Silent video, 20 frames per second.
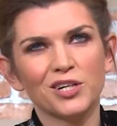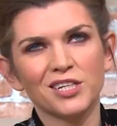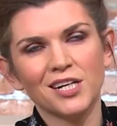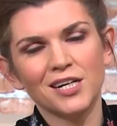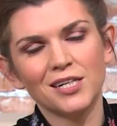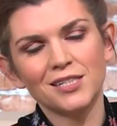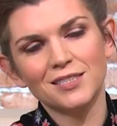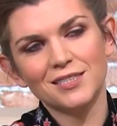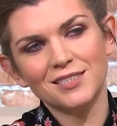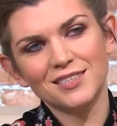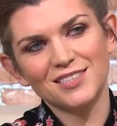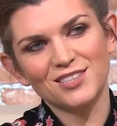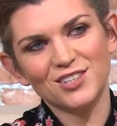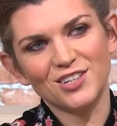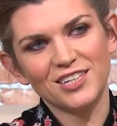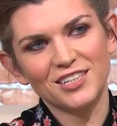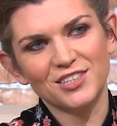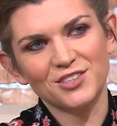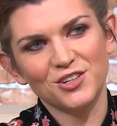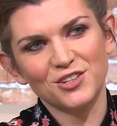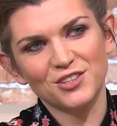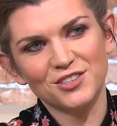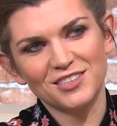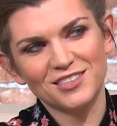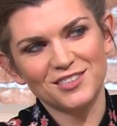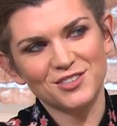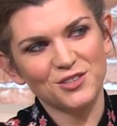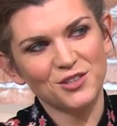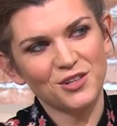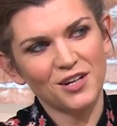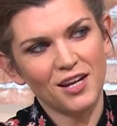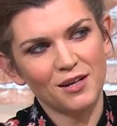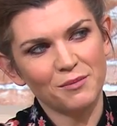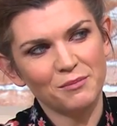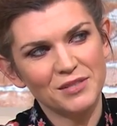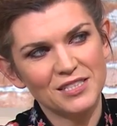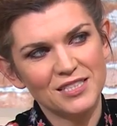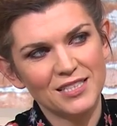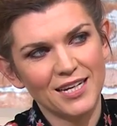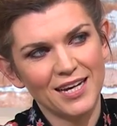90s, early noughties, you know, a lot of
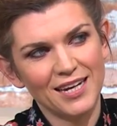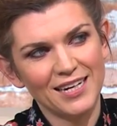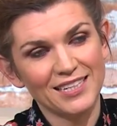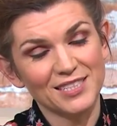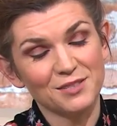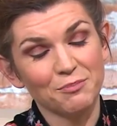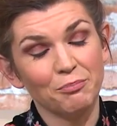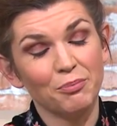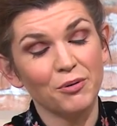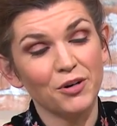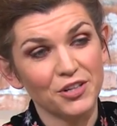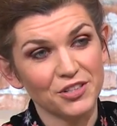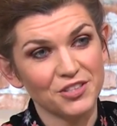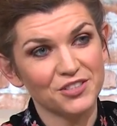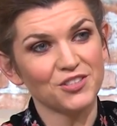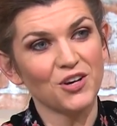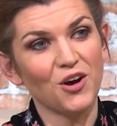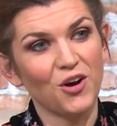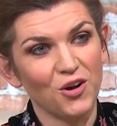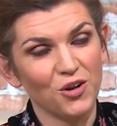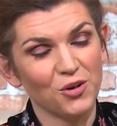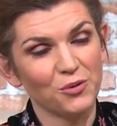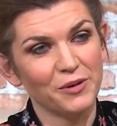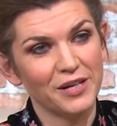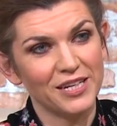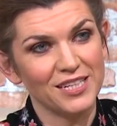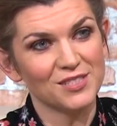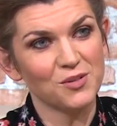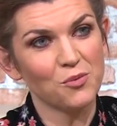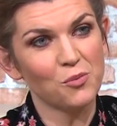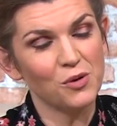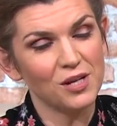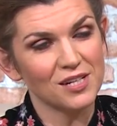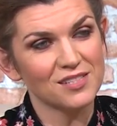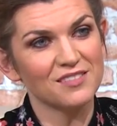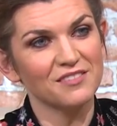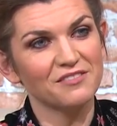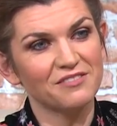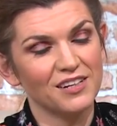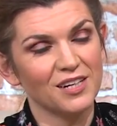Missy Elliott, but always
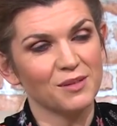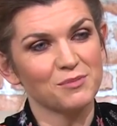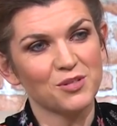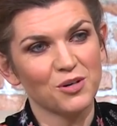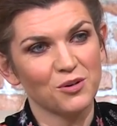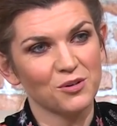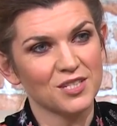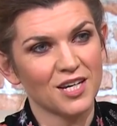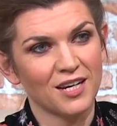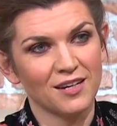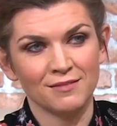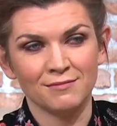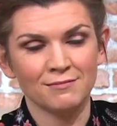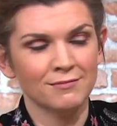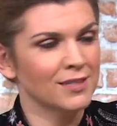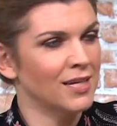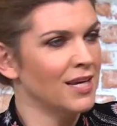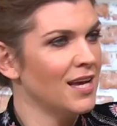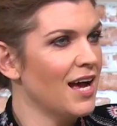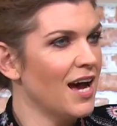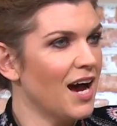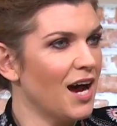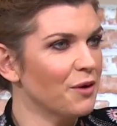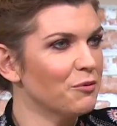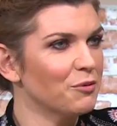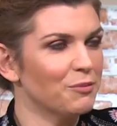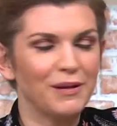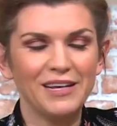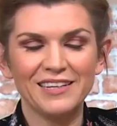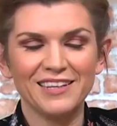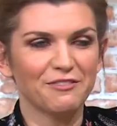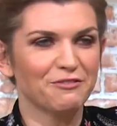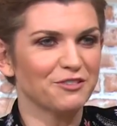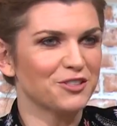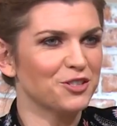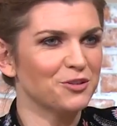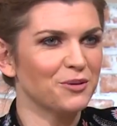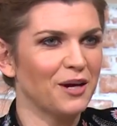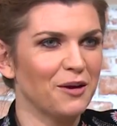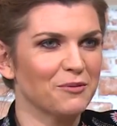Wilson Phillips, Hold On. I would pay that for
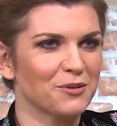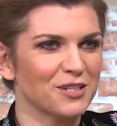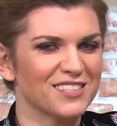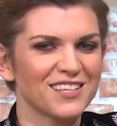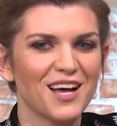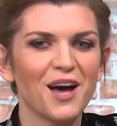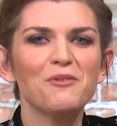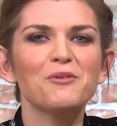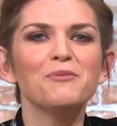2 hours.